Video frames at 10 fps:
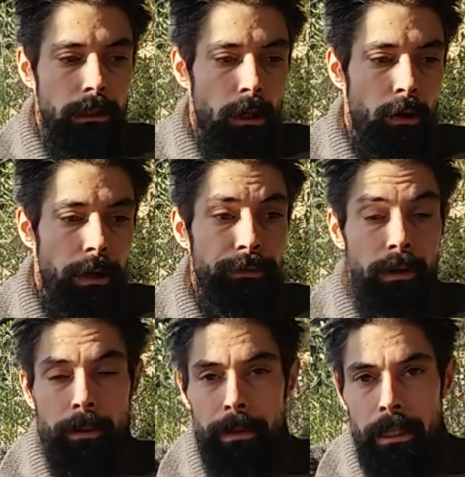So if
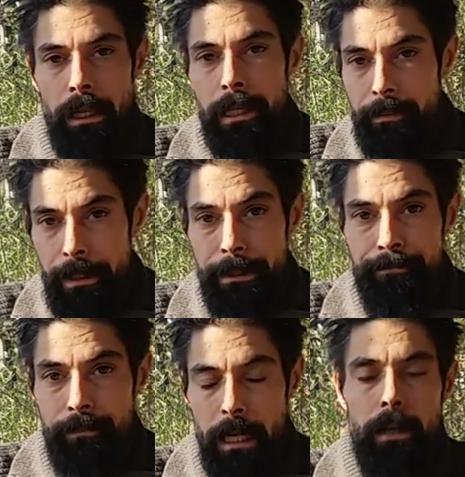you're a bit like
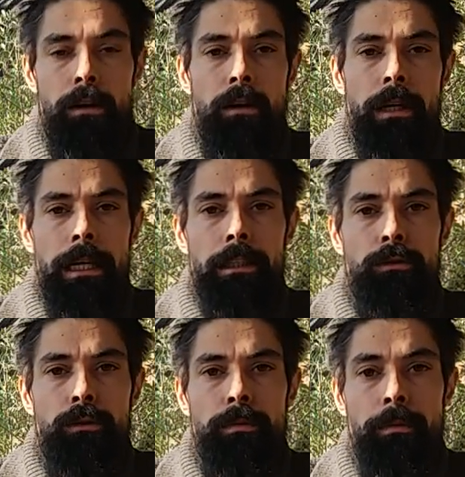me and you're looking
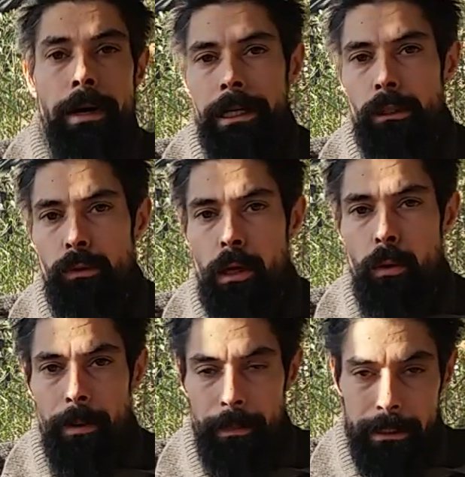into buying new
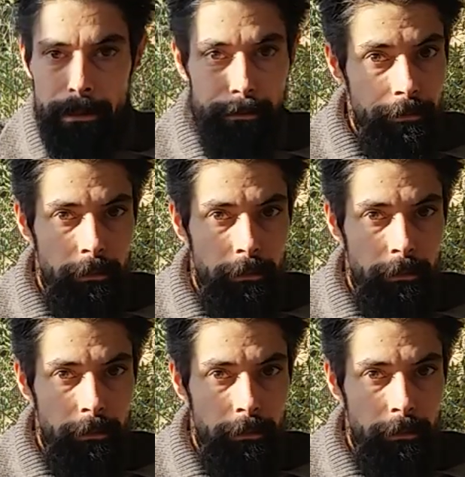equipment,